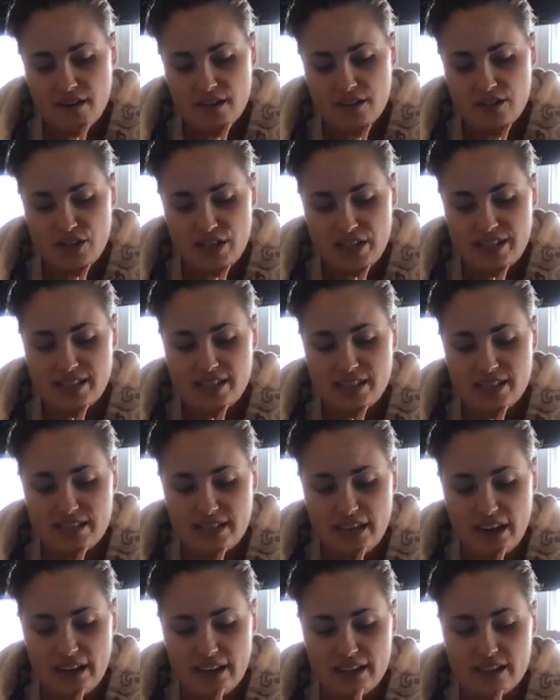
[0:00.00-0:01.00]
Jason
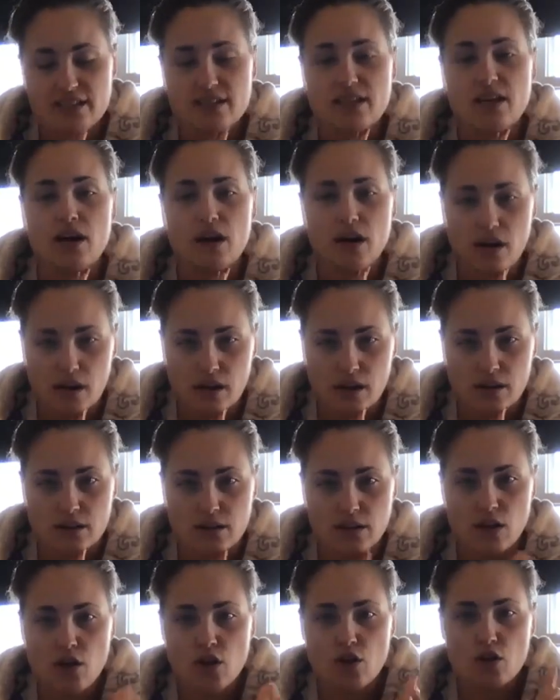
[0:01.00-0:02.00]
sighs.
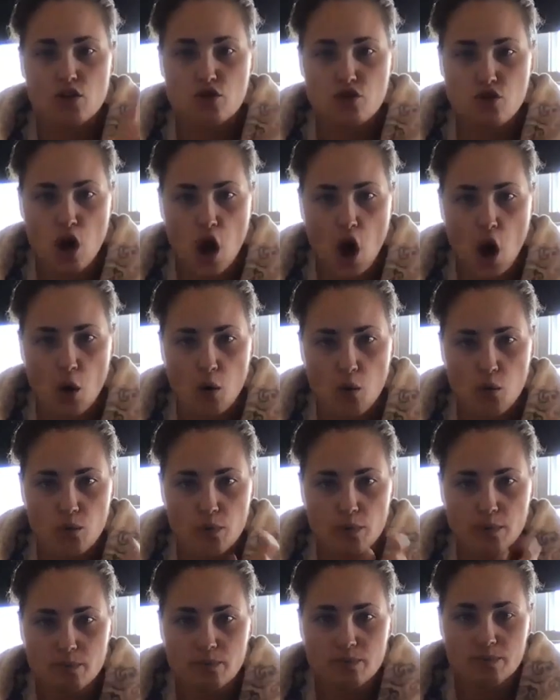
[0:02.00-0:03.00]
No,
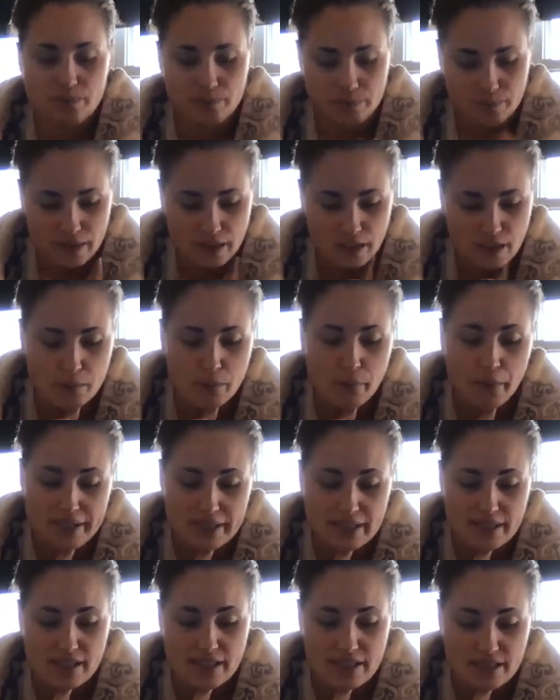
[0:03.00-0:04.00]
he
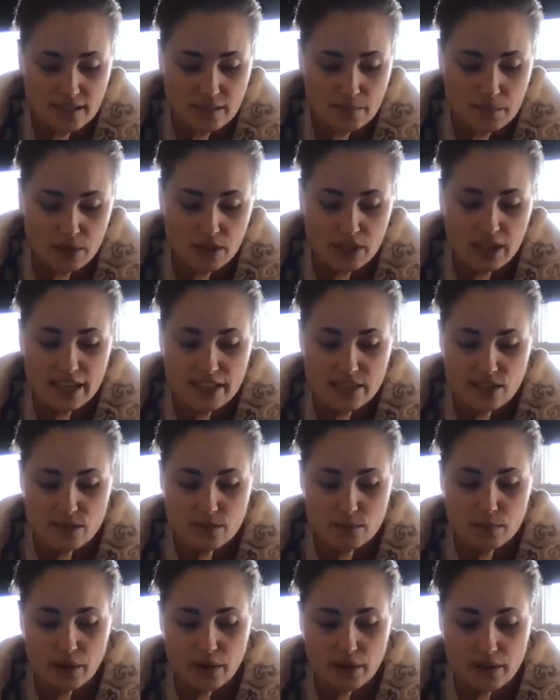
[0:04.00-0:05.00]
points in his communication
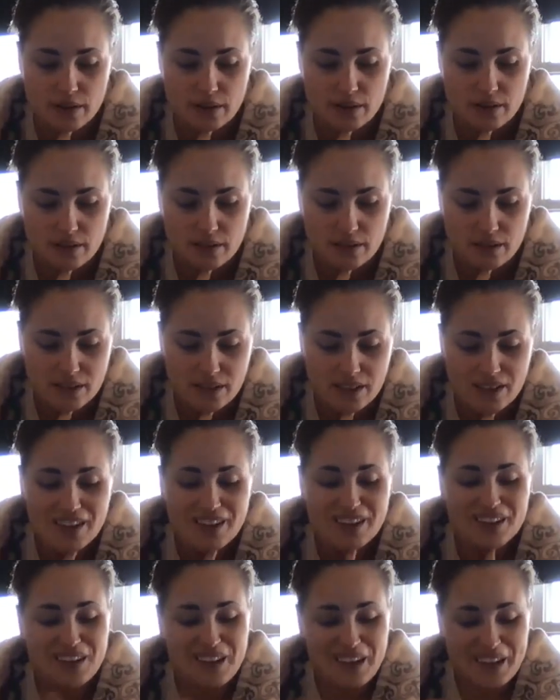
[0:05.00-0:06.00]
book.
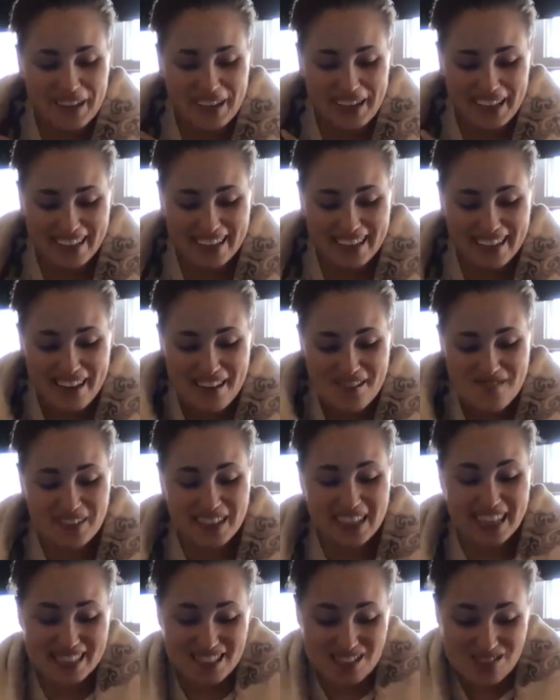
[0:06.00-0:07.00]
Good,
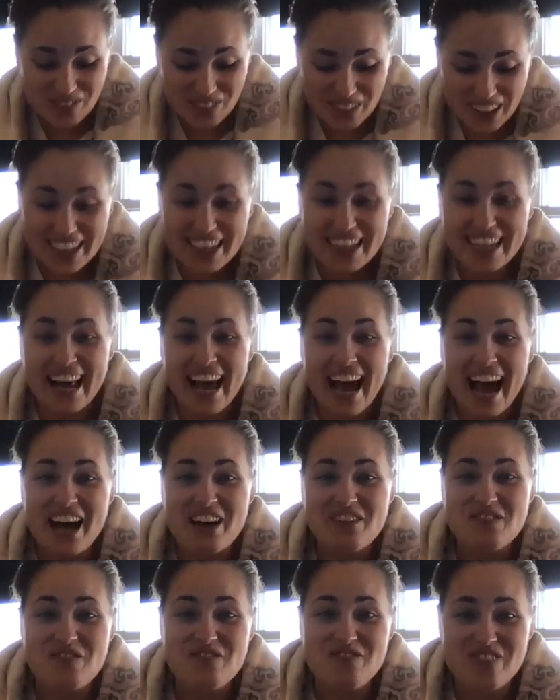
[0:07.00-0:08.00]
because we're going to
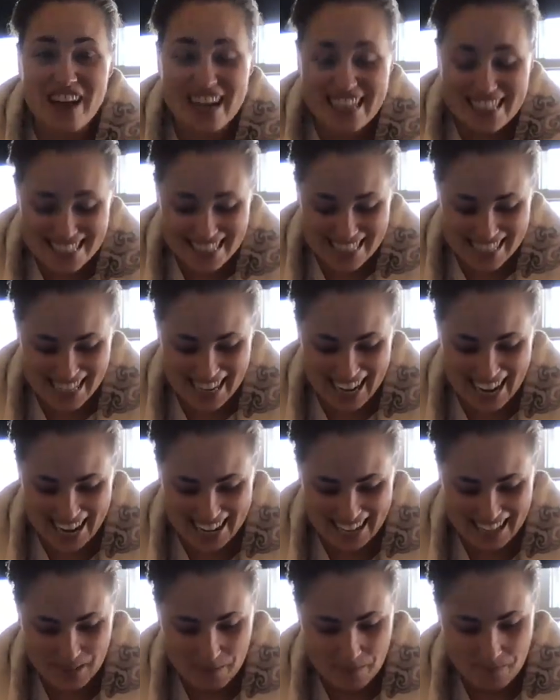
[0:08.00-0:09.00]
have fun
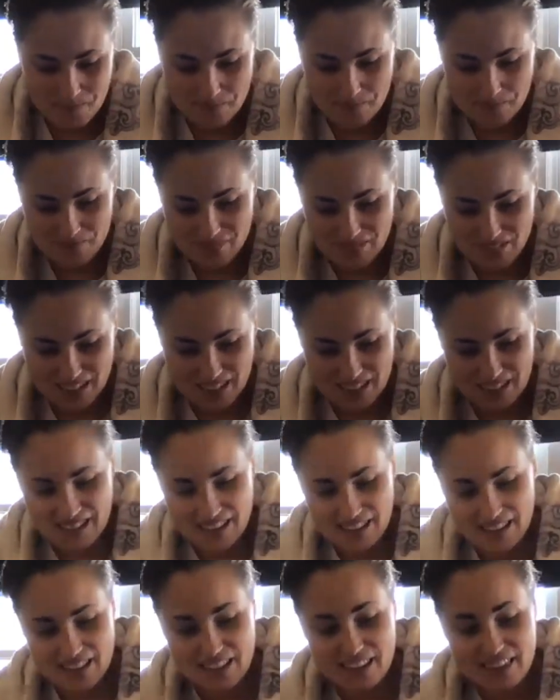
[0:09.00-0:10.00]
today.
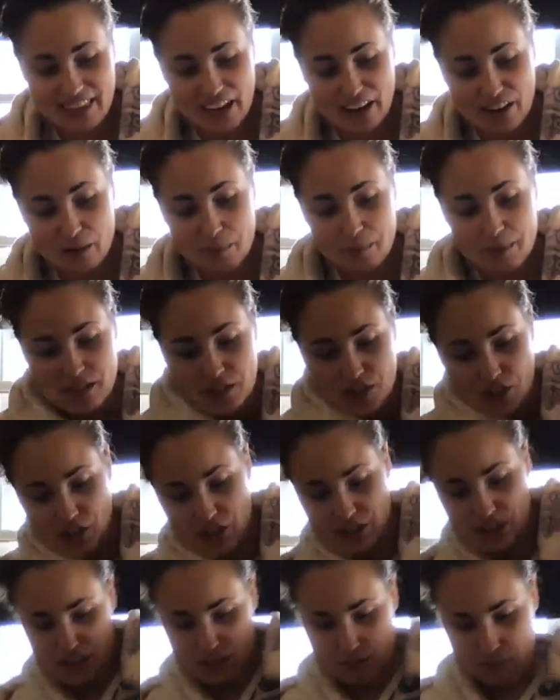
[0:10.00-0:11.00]
The therapist
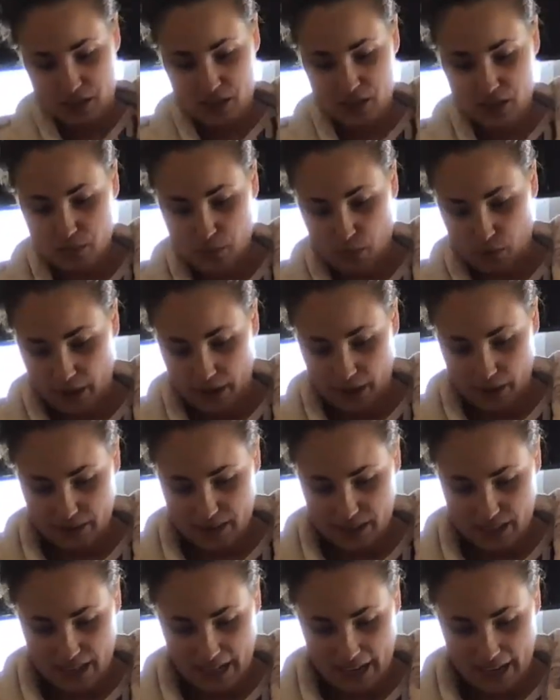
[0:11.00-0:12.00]
turns to Mrs. Morehouse
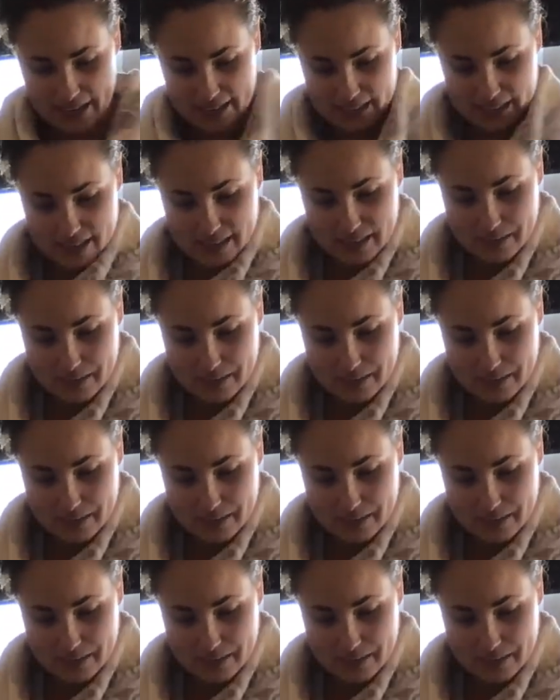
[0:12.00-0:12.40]
and adds,